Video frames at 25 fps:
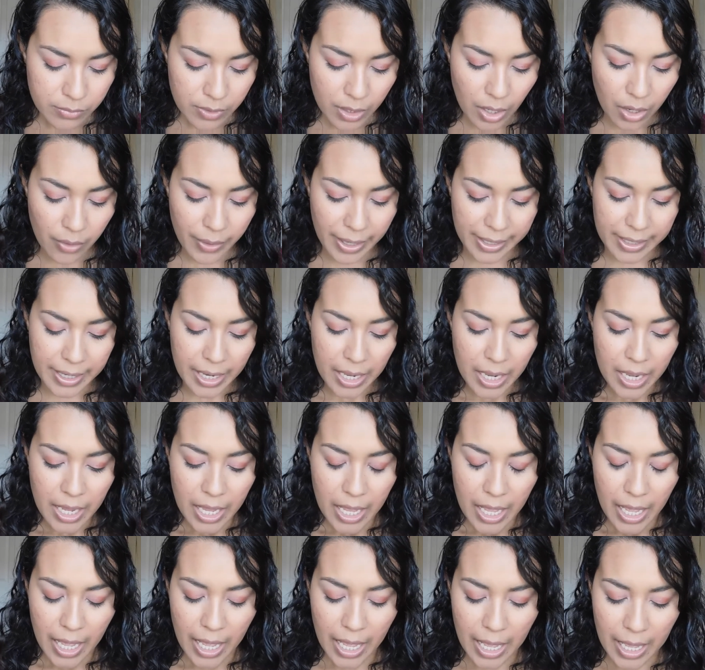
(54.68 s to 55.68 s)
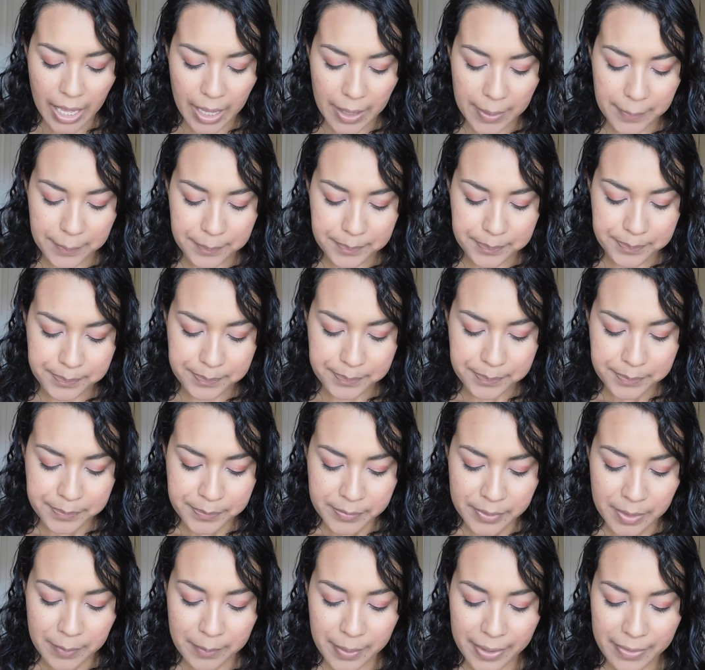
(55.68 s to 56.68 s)
Alright, um,
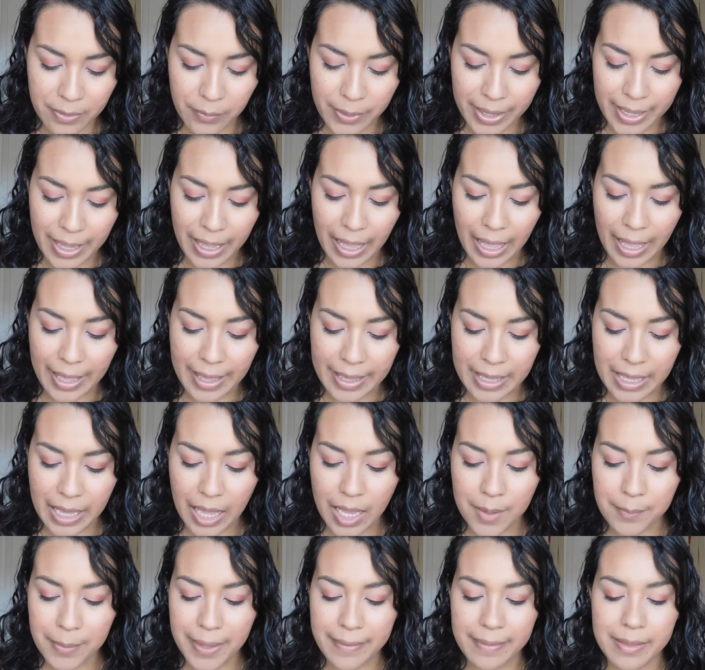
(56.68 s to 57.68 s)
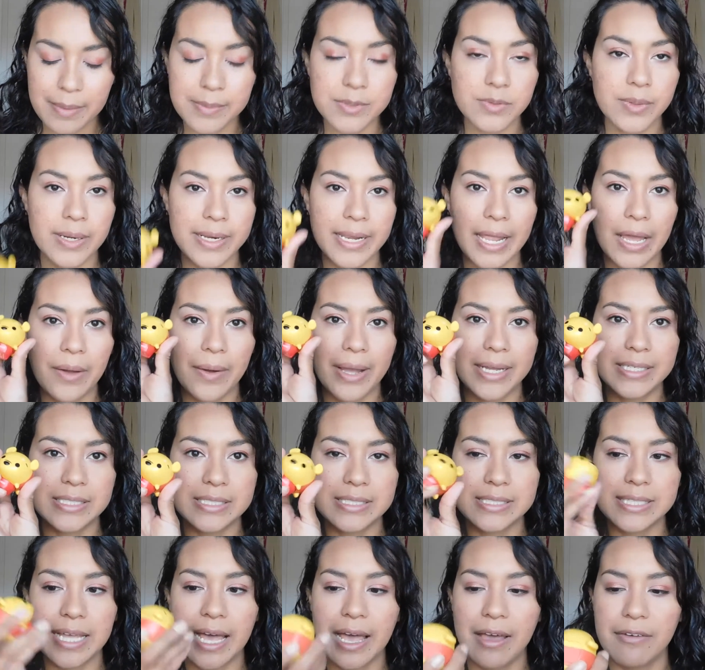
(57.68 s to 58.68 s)
by the way, I on my lips right now, I
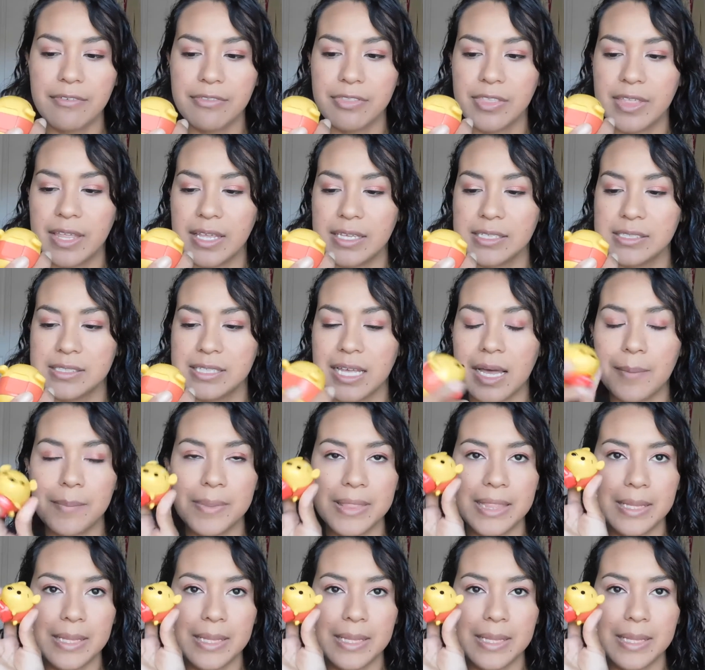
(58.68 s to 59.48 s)
just have this uh,